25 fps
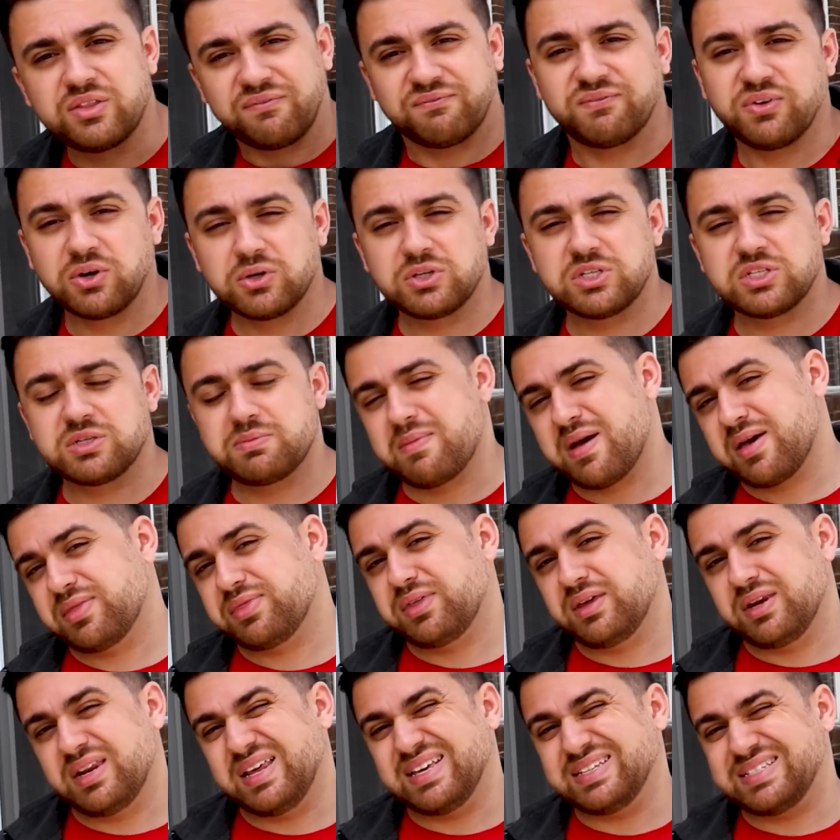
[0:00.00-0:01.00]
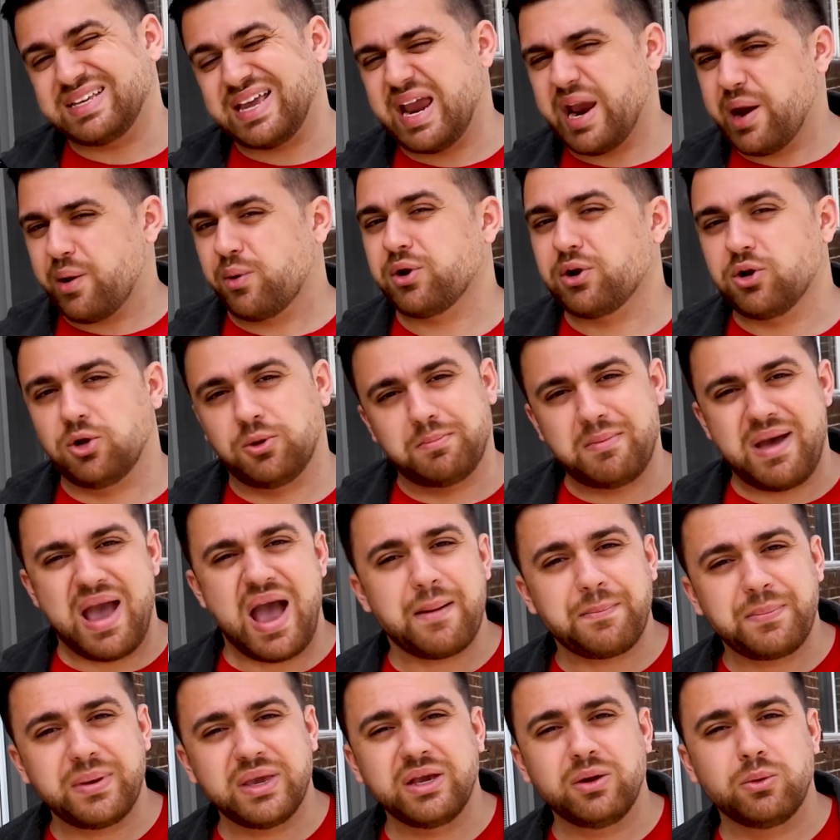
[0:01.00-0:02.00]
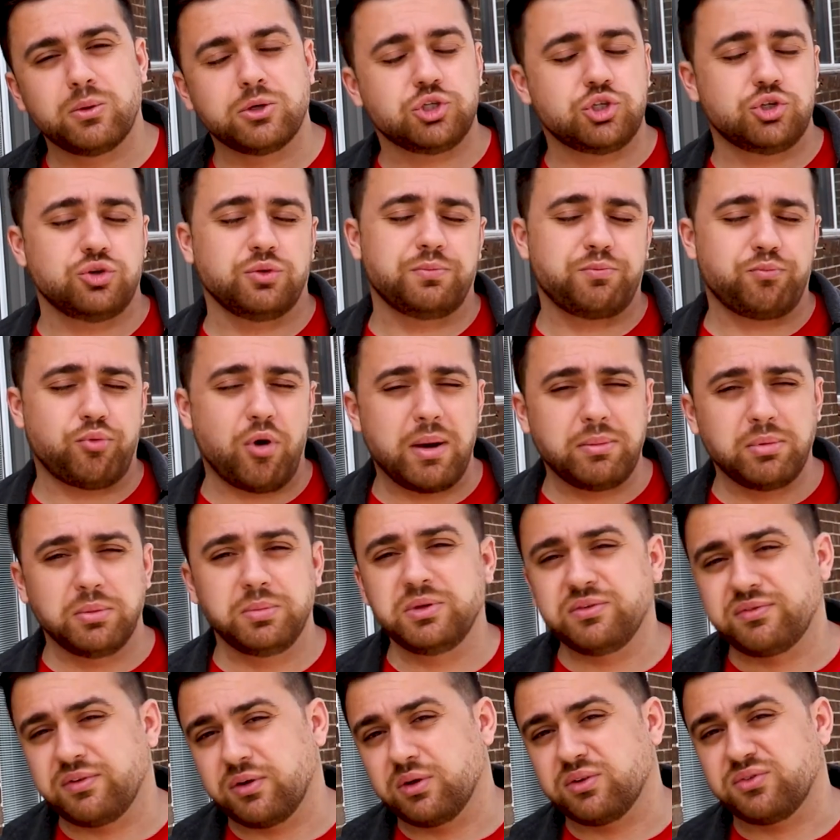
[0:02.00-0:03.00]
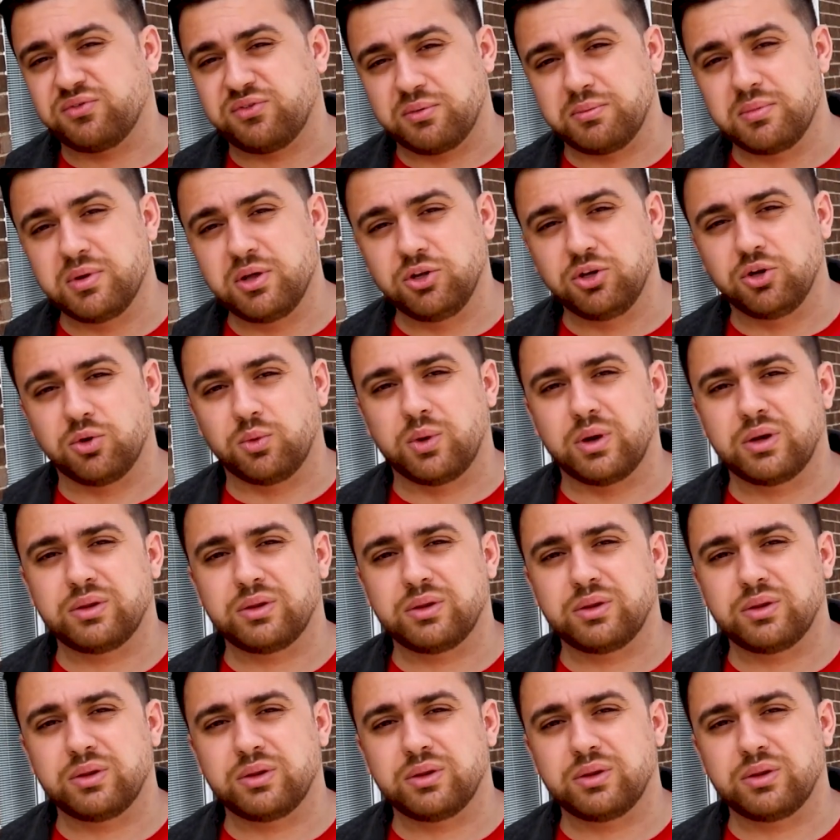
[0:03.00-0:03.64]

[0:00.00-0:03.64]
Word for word: The first method is aerial mapping, which you're probably very familiar